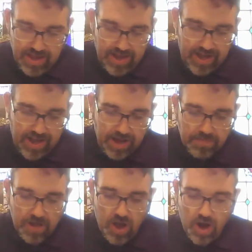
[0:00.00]

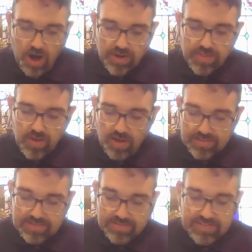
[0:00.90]
Our
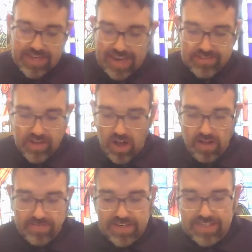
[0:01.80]
thoughts of saints
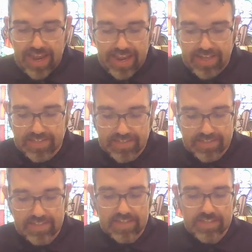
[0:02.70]
often take
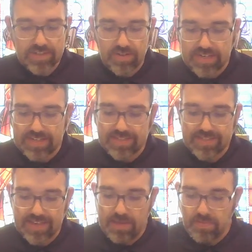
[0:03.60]
us to the
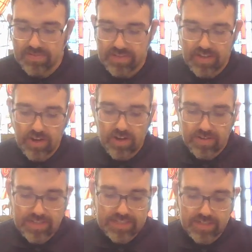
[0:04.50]
disciples of the
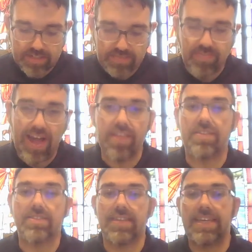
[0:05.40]
early church
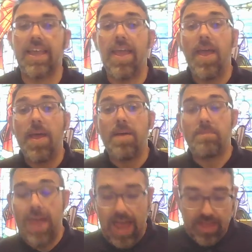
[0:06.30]
fathers like
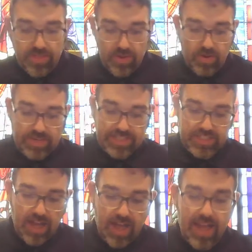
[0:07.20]
Matthew and
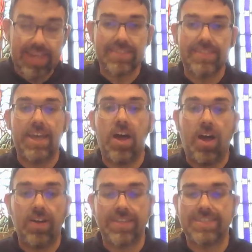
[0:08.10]
John and Saint
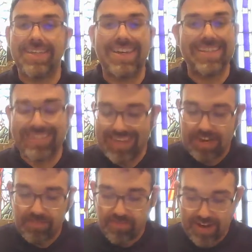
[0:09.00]
Augustine and
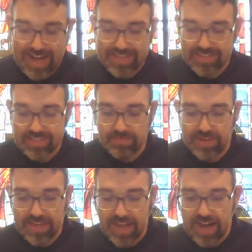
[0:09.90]
Saint Francis,
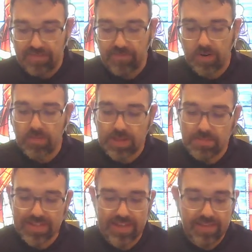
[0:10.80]
but yet I firmly
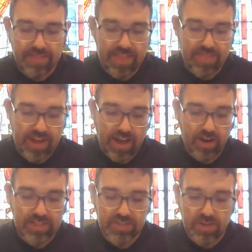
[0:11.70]
believe that there
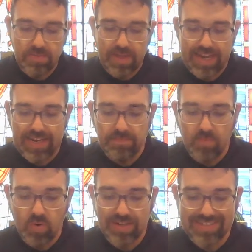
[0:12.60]
are so many
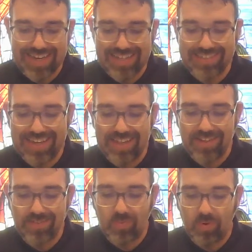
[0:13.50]
more saints in
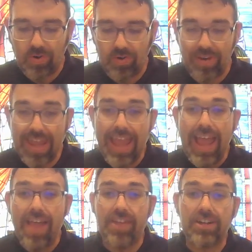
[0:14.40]
this world,
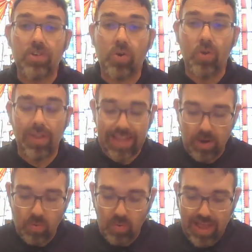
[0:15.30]
and they're toiling
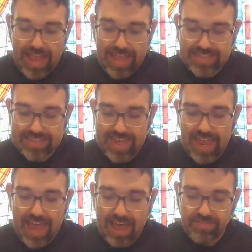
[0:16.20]
away
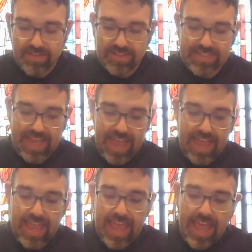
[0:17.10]
day after
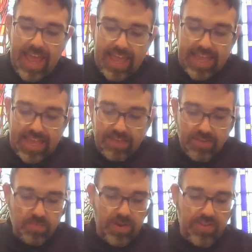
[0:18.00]
day,
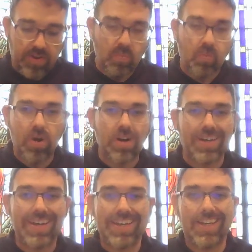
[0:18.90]
even when their
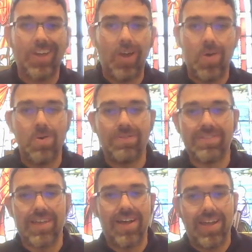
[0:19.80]
work
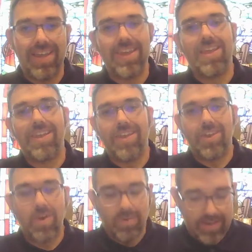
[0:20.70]
goes
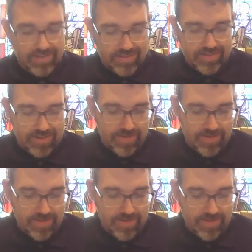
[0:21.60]
unnoticed.